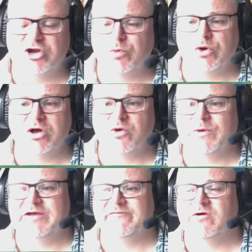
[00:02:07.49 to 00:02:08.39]
you're going to walk
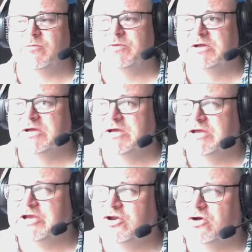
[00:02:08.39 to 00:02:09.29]
away from,
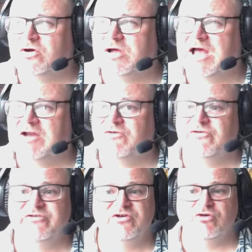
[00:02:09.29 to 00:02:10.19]
you know,
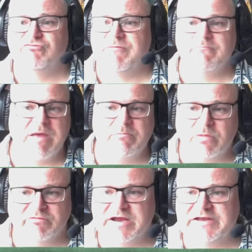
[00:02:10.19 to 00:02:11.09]
and, you know,
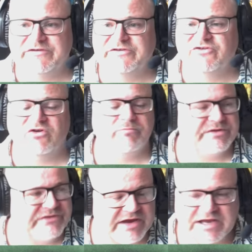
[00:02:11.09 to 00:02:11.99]
remember it. It's not
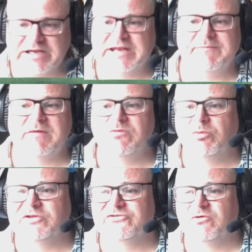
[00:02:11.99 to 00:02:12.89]
particularly
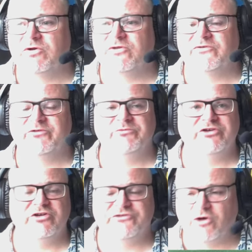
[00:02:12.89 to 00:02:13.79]
memorable. It's not one of those films
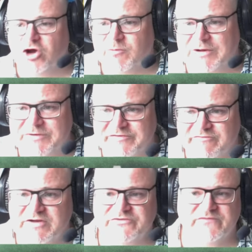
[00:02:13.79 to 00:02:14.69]
you're going to talk about with your
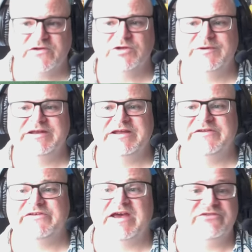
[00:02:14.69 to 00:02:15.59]
friends the following day
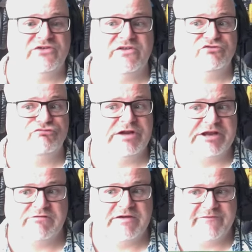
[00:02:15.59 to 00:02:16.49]
and say, I saw this
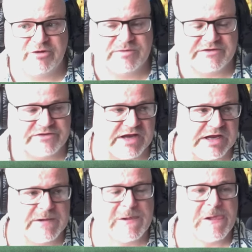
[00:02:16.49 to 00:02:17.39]
really great film last
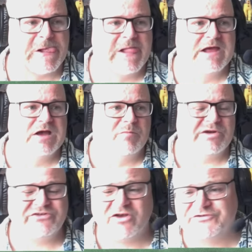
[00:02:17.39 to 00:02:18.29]
night.
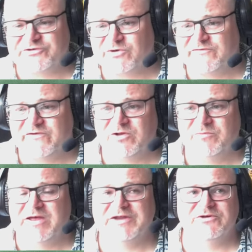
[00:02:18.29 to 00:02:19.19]
But it's also a
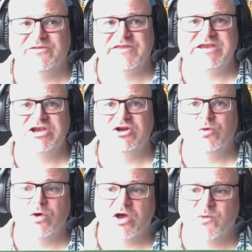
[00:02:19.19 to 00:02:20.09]
film I don't think you're going
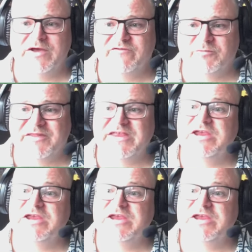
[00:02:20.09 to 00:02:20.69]
to walk away from and